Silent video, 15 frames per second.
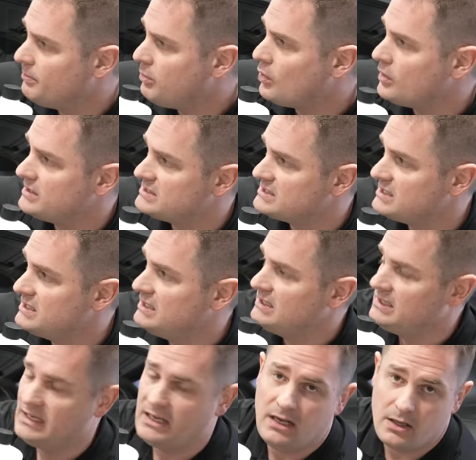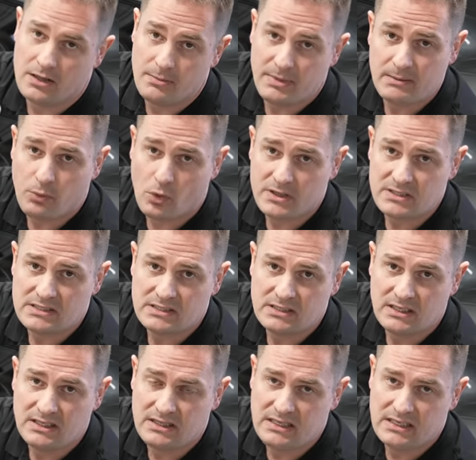boys, the big boys
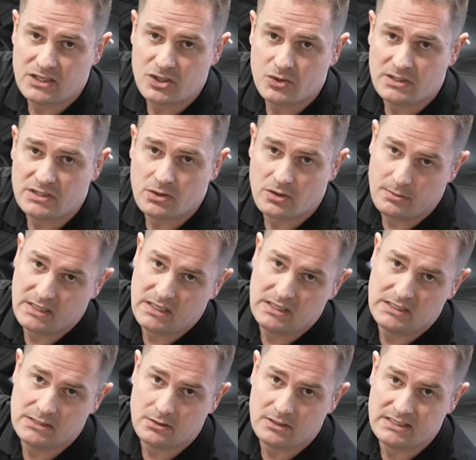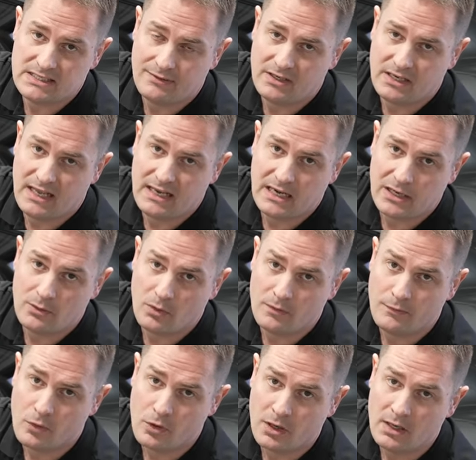in the industry, so the McKee's
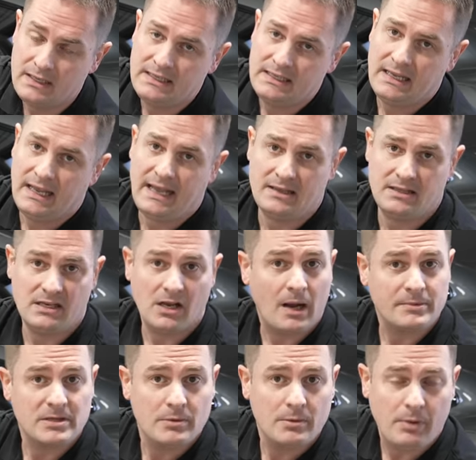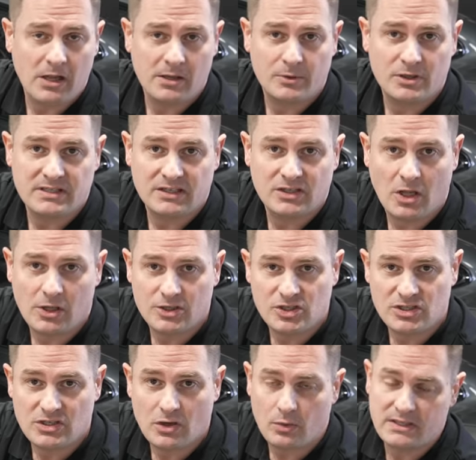37N914 and the Optimum Polymer
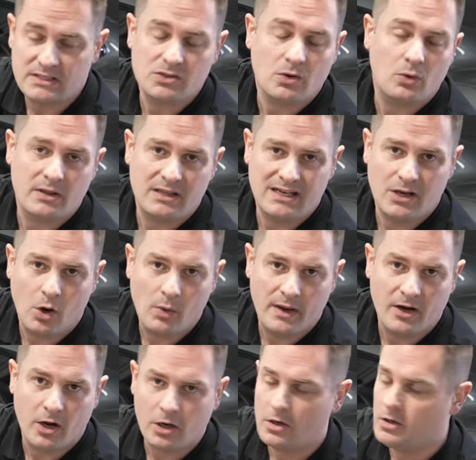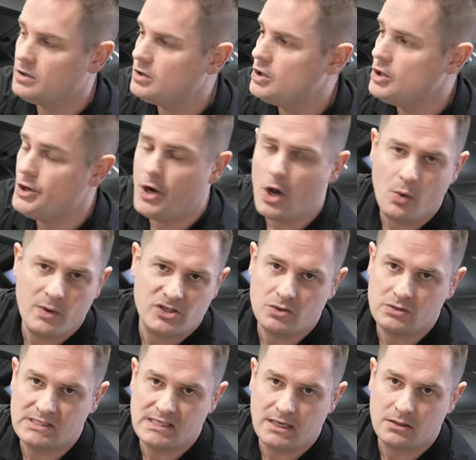Technologies No Rinse, or the ONR. No
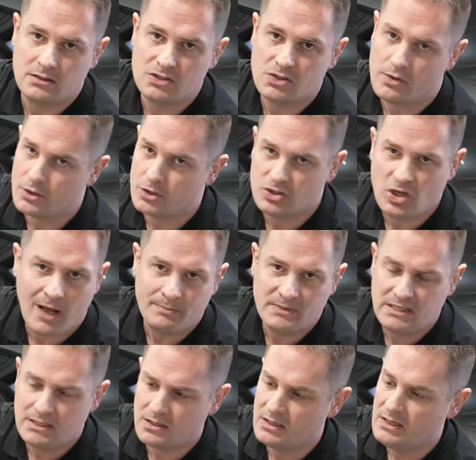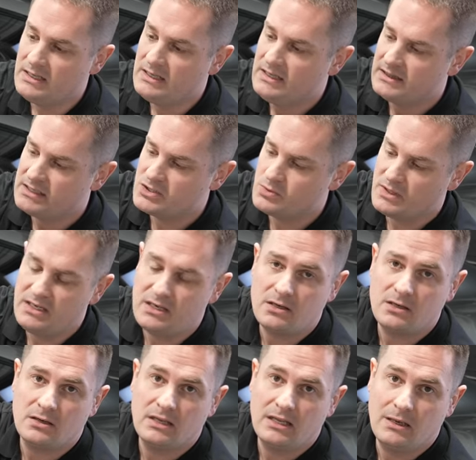issues there. So they're top tier. This one
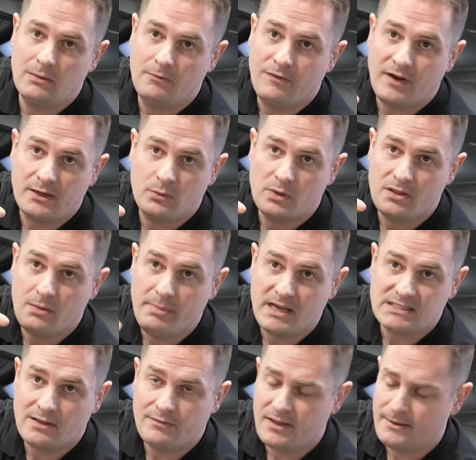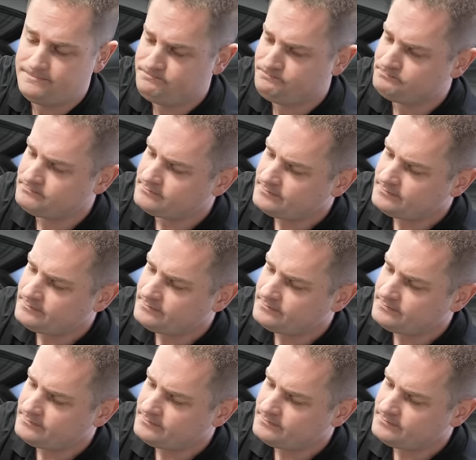here can fight with the best of them.